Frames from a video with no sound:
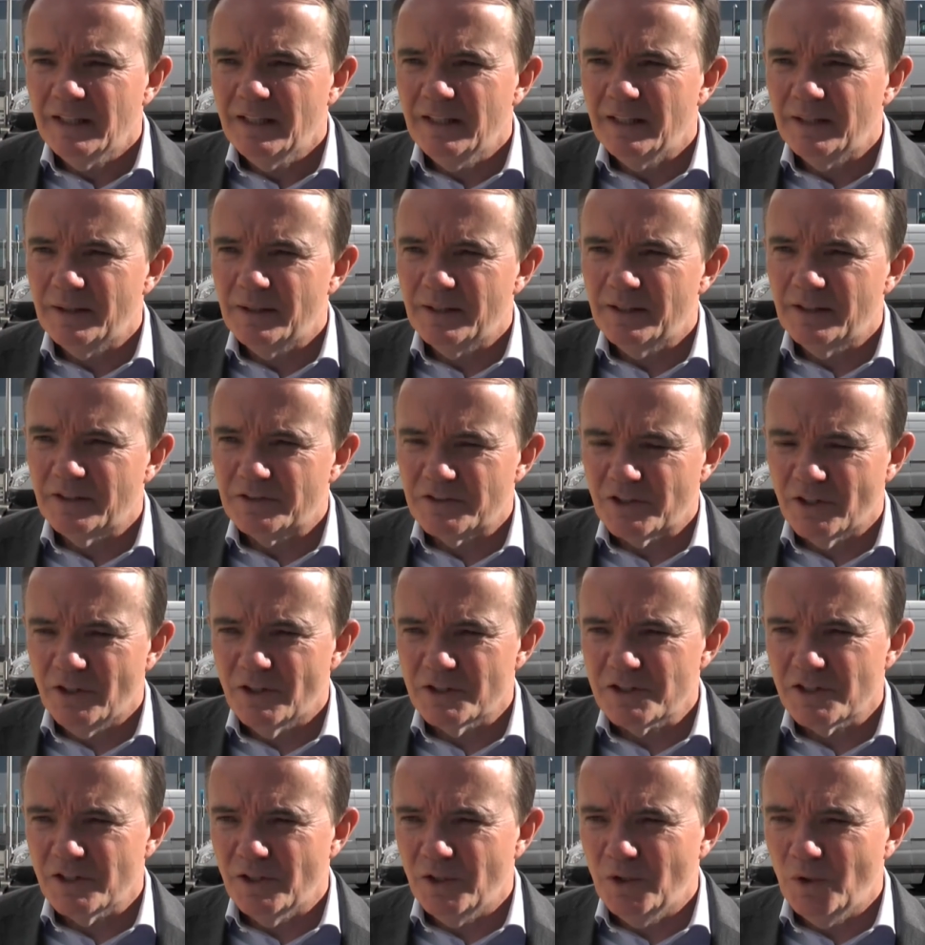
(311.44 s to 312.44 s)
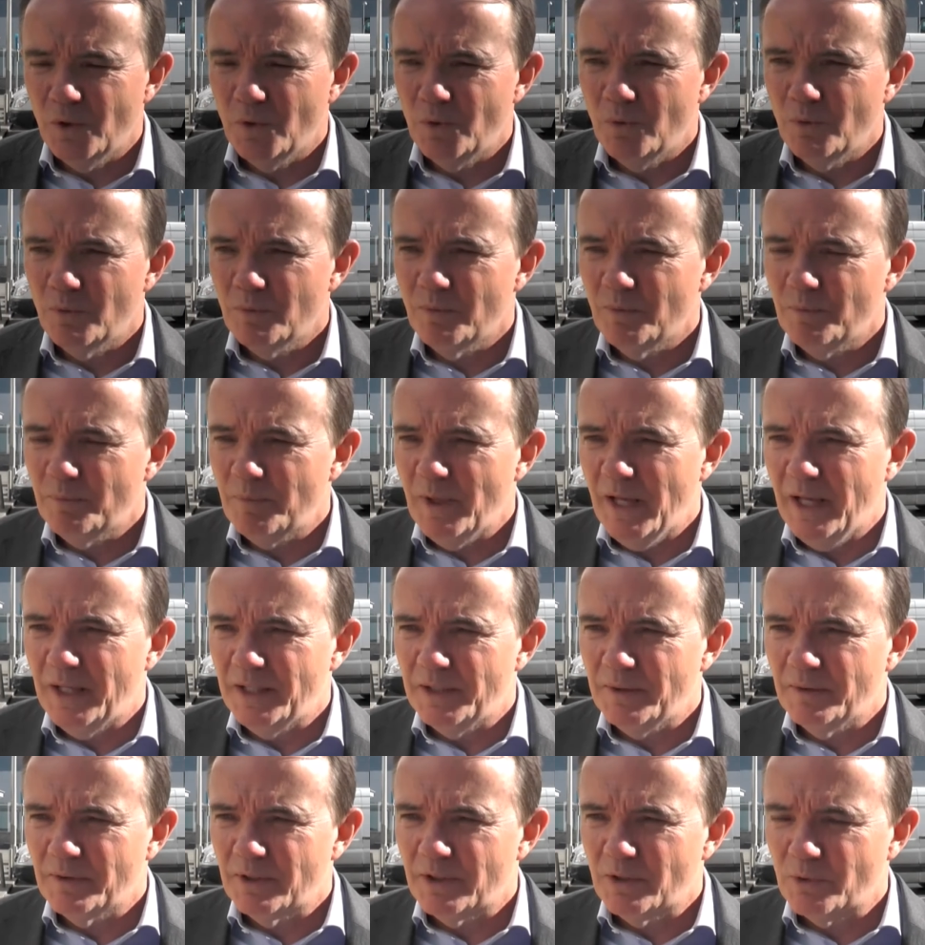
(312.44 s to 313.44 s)
There's also
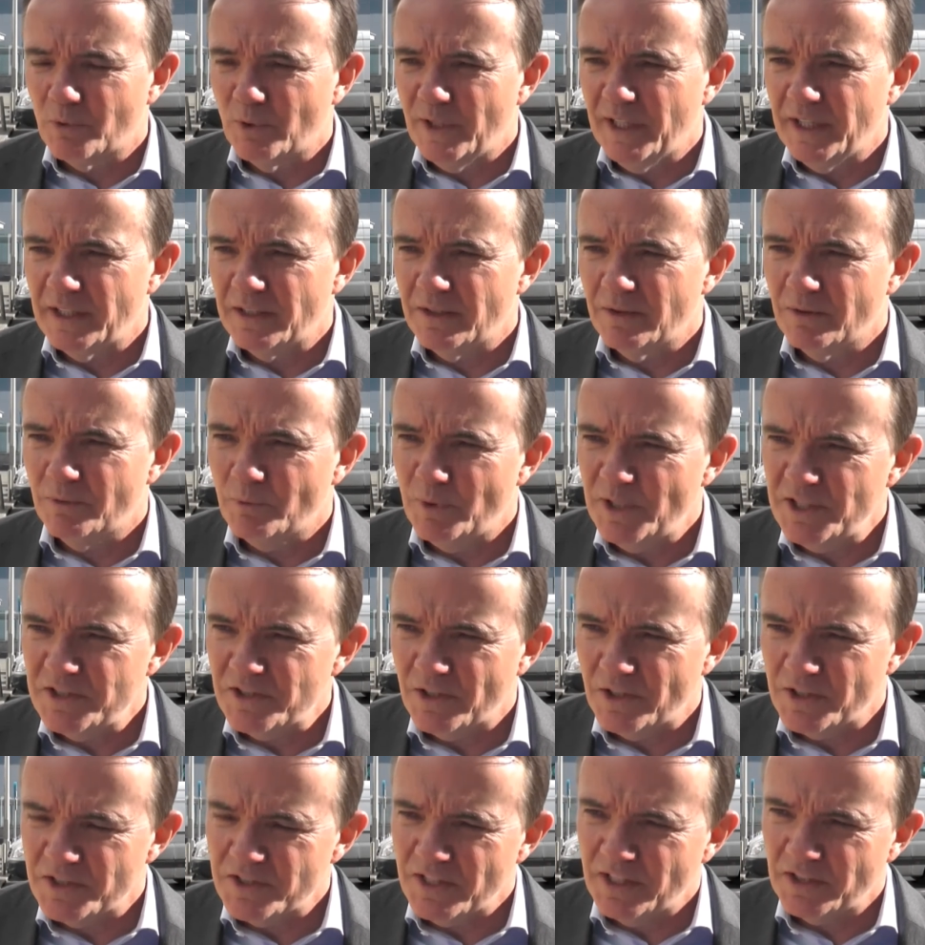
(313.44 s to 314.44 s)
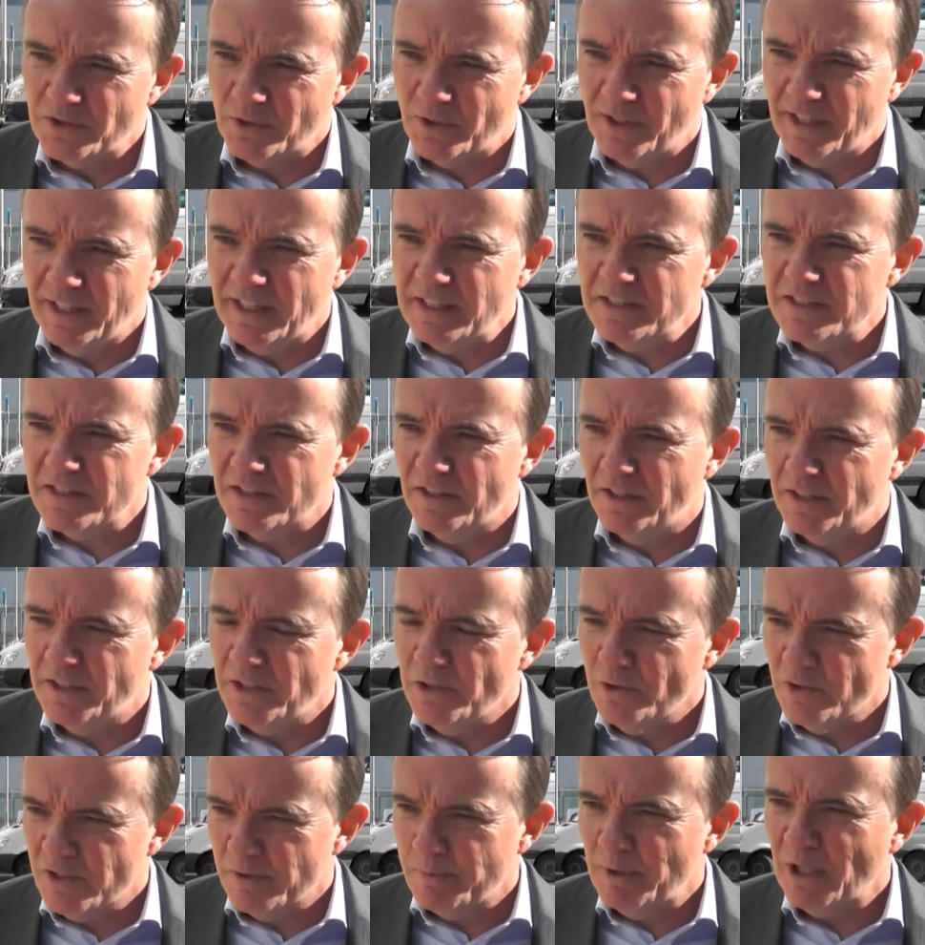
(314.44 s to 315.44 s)
a great research centre at
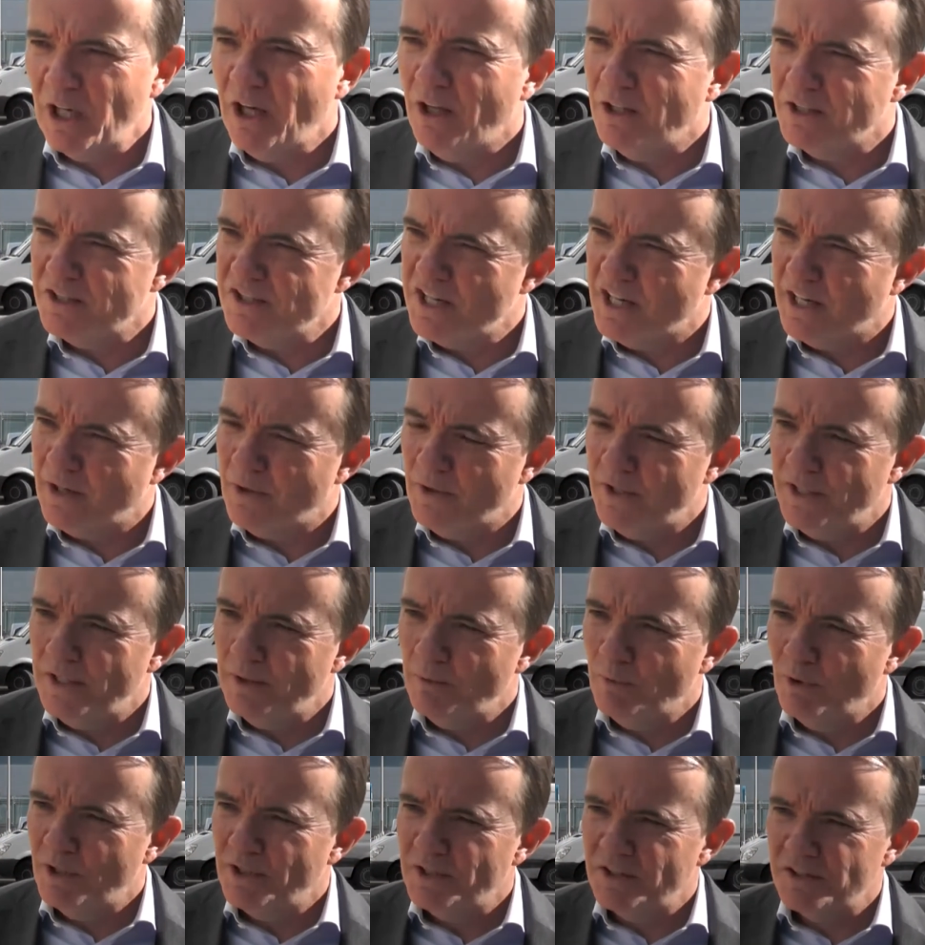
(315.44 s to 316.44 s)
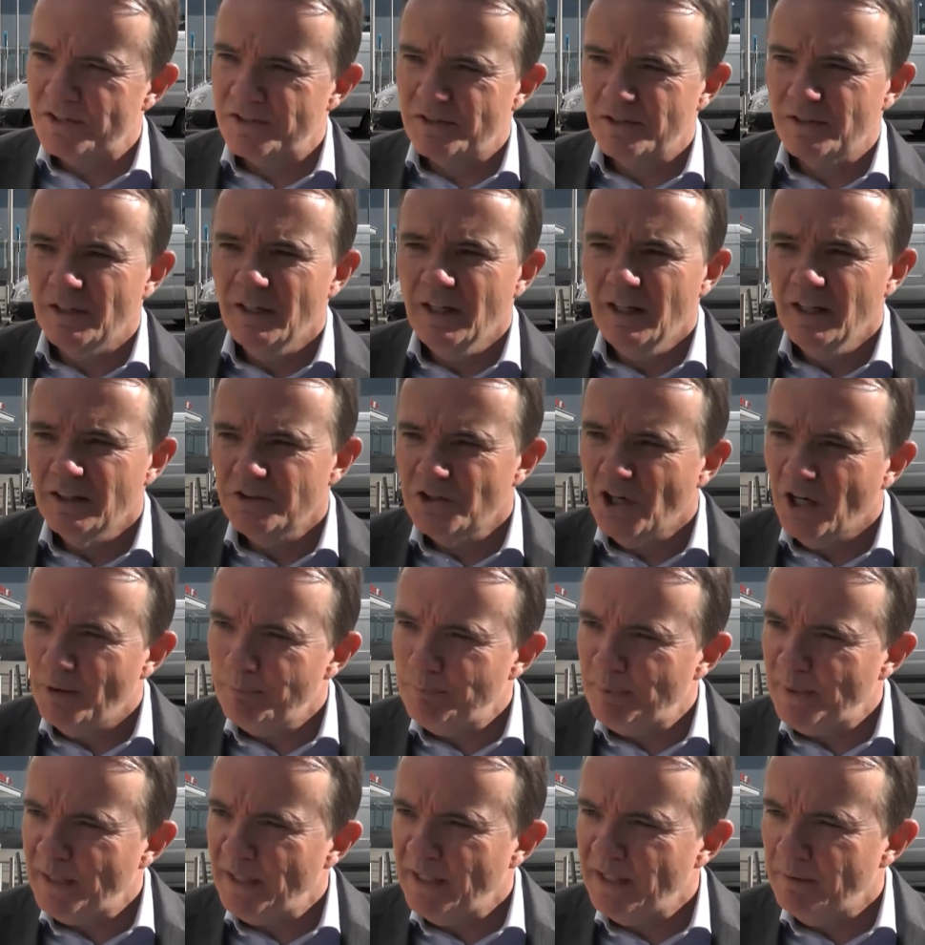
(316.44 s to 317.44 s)
Insight, it used to be called DERI, where there's
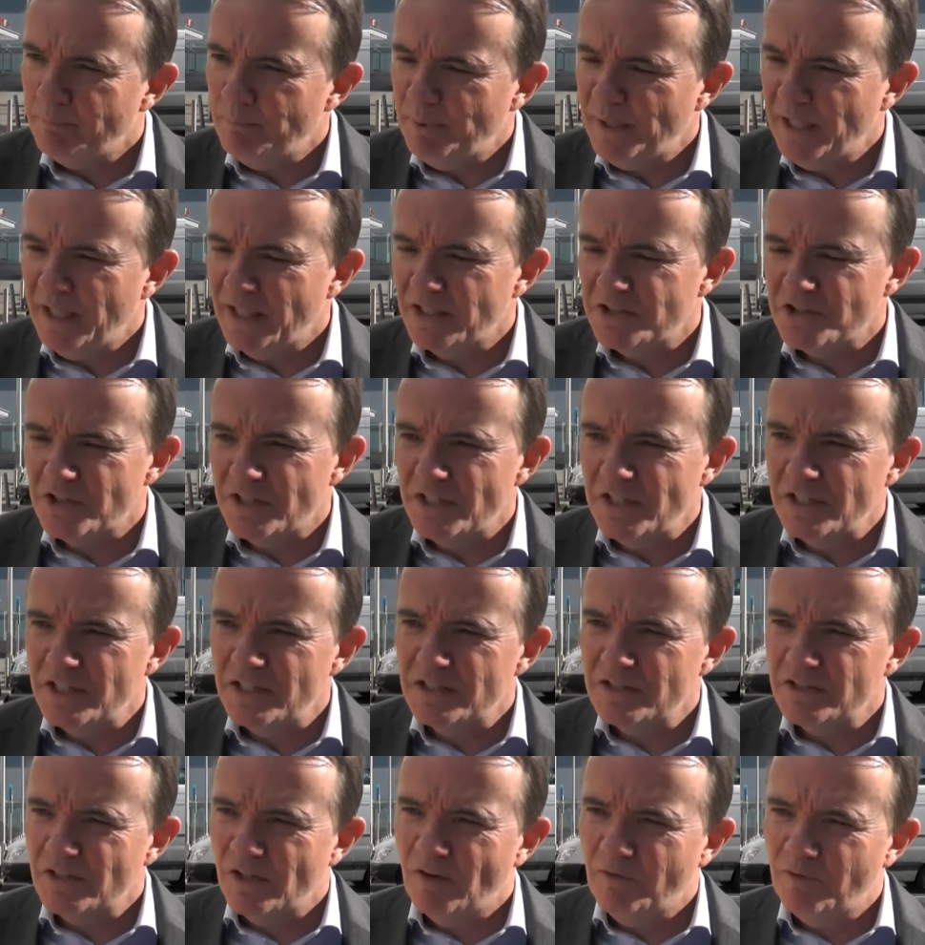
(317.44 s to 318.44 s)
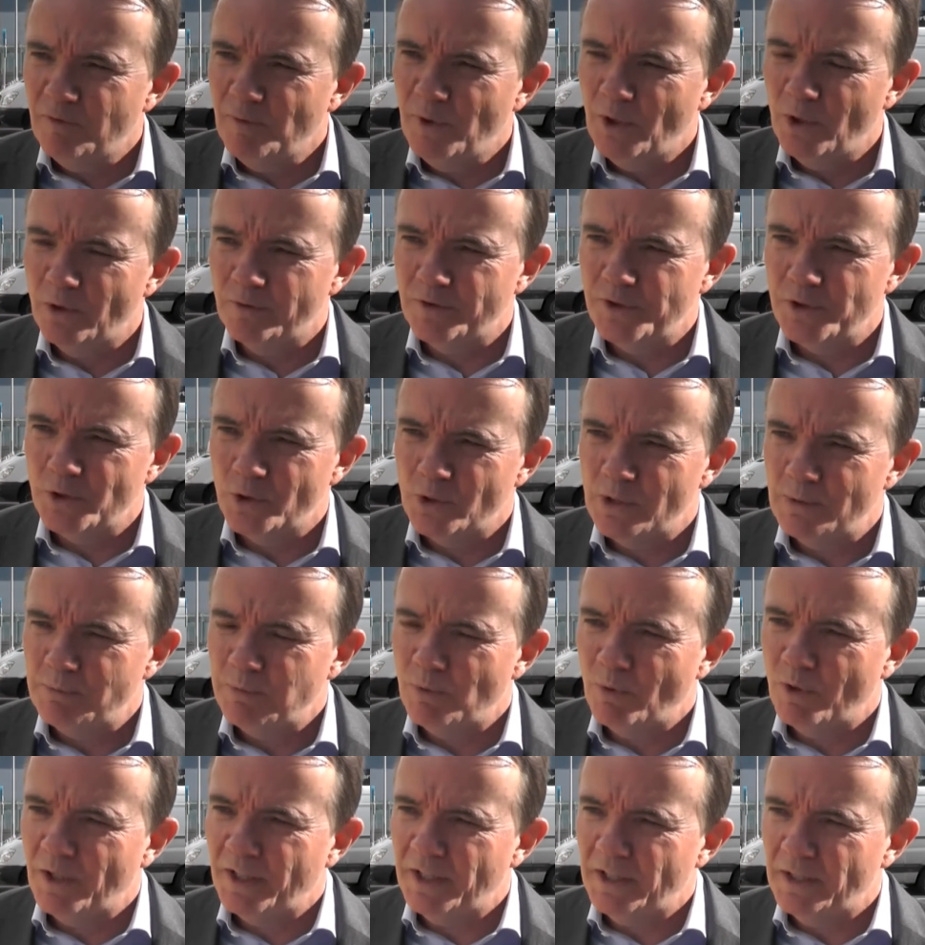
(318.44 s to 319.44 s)
top PhDs from all over
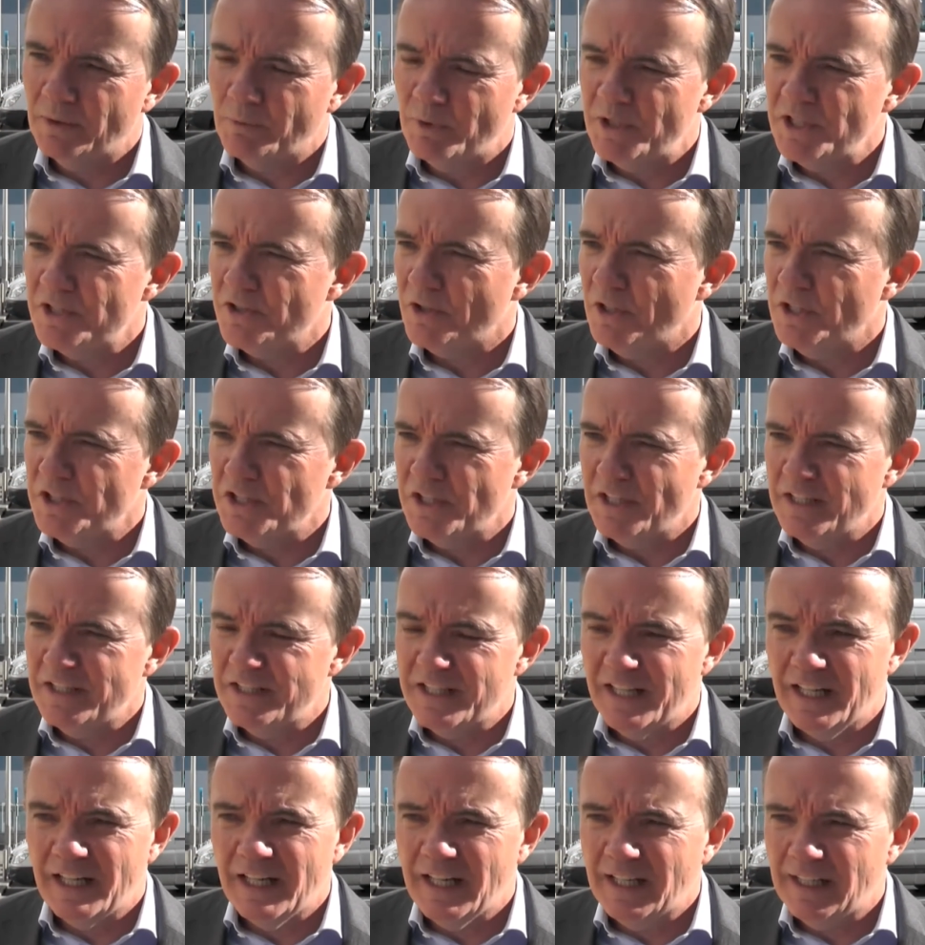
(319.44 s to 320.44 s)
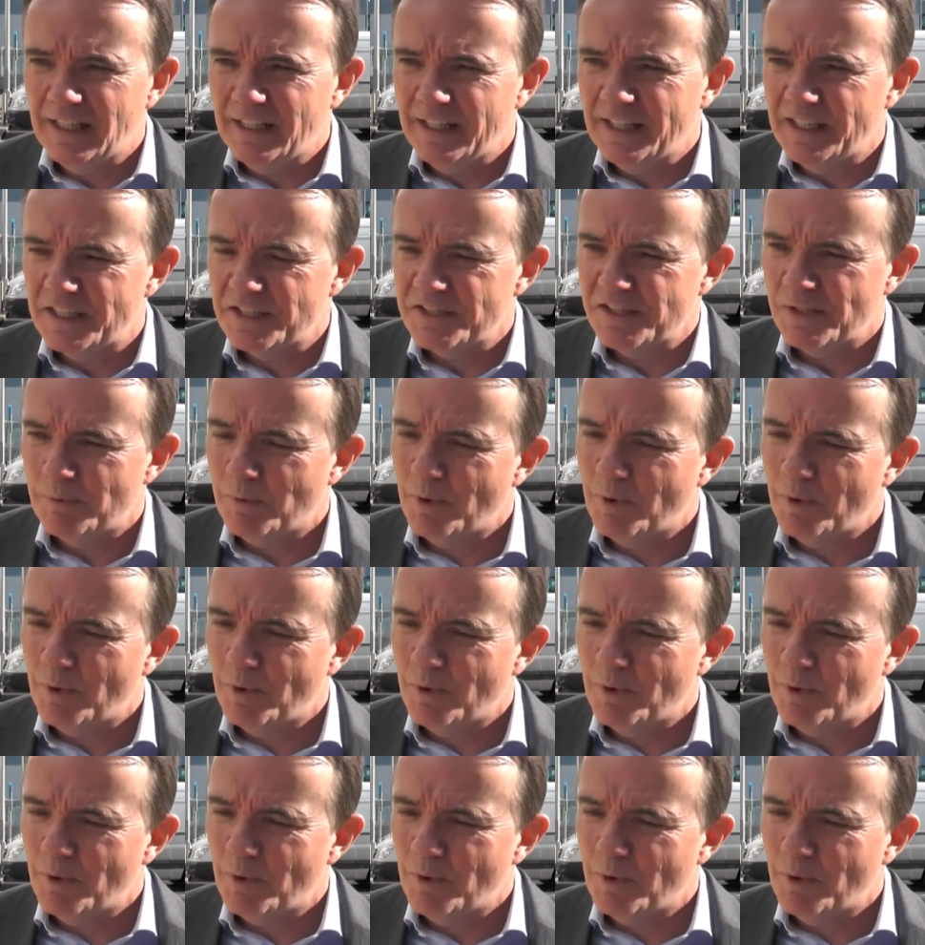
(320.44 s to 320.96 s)
Europe working, researching in data analytics.